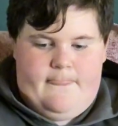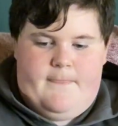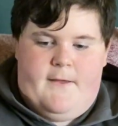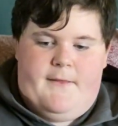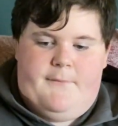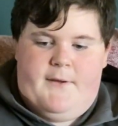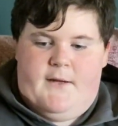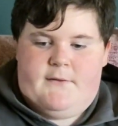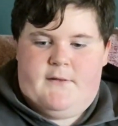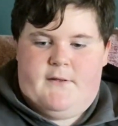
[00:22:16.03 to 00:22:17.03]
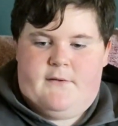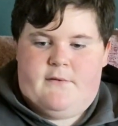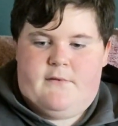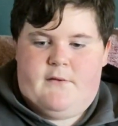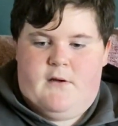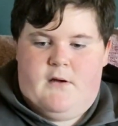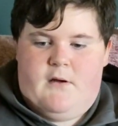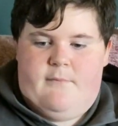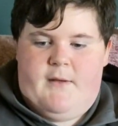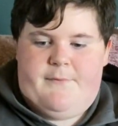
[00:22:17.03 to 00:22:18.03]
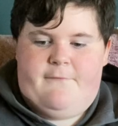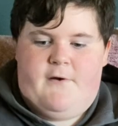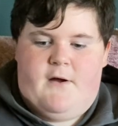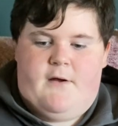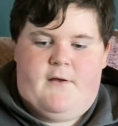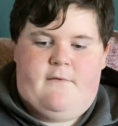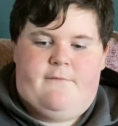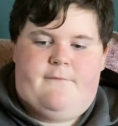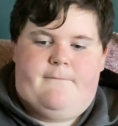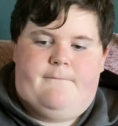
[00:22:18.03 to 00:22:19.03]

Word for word: And then we got this uh, Mepps Five.